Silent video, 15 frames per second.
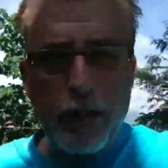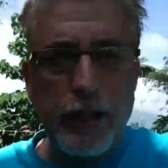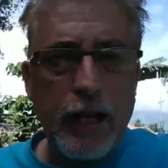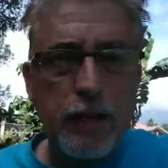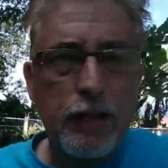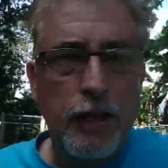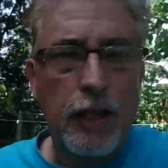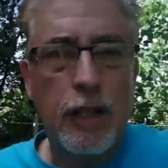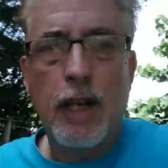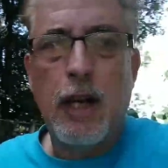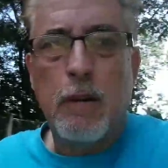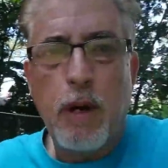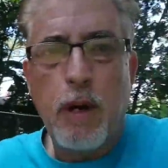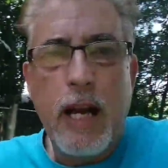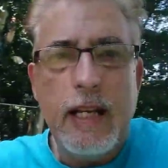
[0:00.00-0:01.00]
is actually going to
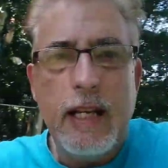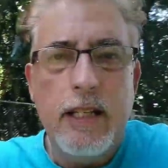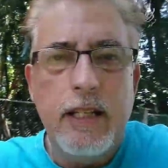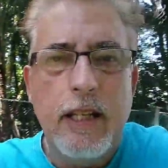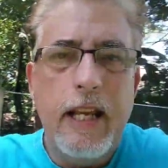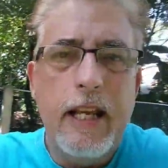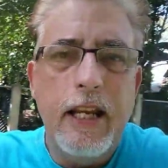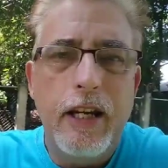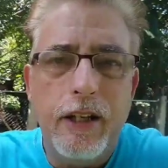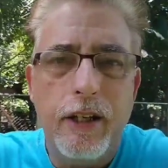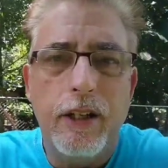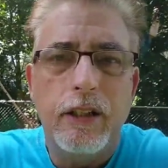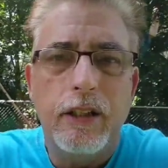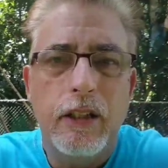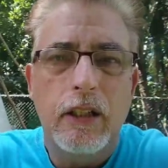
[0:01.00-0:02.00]
come right into here
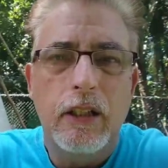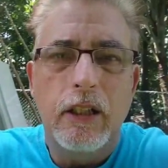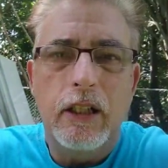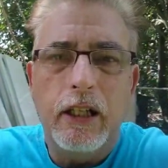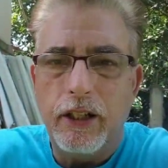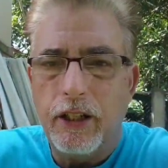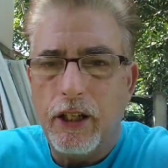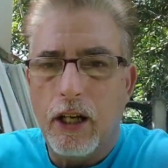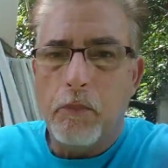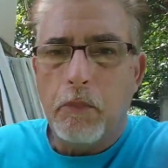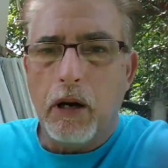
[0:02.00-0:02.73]
and come